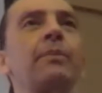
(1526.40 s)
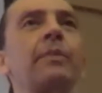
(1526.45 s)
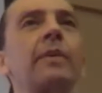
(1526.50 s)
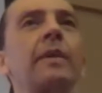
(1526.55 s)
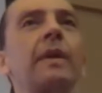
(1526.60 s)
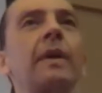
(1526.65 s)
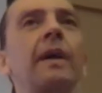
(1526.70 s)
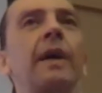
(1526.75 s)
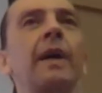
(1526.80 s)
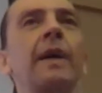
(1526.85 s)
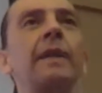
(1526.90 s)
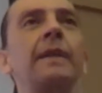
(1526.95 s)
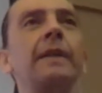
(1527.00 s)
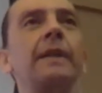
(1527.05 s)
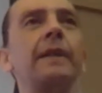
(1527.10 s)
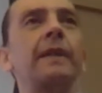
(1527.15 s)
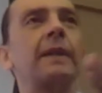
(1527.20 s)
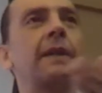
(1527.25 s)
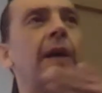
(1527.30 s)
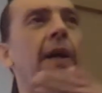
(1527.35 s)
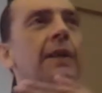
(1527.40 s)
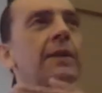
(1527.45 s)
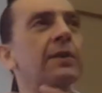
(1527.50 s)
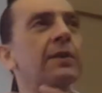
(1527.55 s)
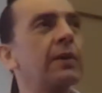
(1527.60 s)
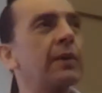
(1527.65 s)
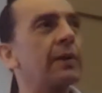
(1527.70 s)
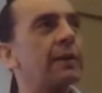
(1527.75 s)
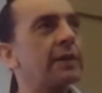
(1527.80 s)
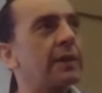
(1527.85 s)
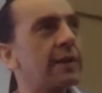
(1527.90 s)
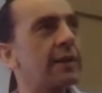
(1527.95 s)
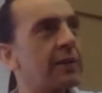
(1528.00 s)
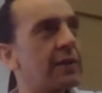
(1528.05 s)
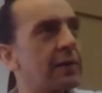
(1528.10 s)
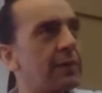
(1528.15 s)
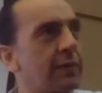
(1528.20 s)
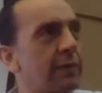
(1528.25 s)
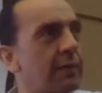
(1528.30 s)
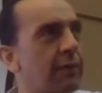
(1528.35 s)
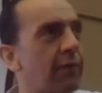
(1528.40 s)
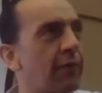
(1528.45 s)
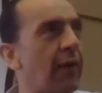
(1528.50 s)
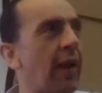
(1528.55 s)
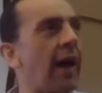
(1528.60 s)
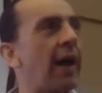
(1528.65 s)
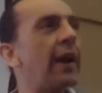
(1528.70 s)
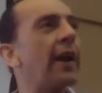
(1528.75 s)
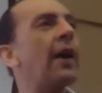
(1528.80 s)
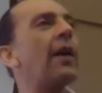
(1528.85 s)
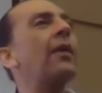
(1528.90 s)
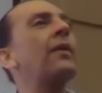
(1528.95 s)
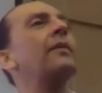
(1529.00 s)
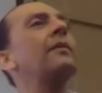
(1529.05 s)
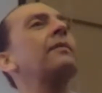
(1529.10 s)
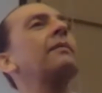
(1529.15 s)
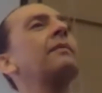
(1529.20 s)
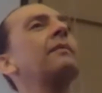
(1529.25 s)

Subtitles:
And Custer just flat out